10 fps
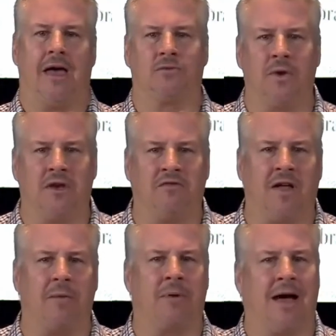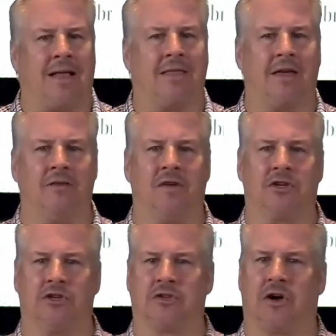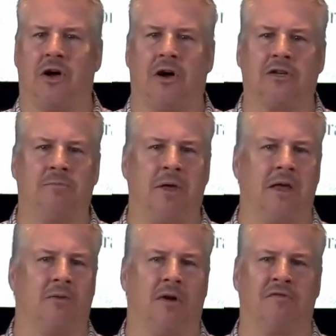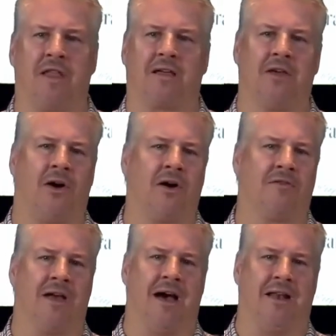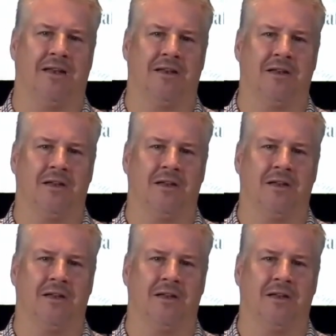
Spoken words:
As we develop godly convictions, our hearts begin to reflect the heart of God.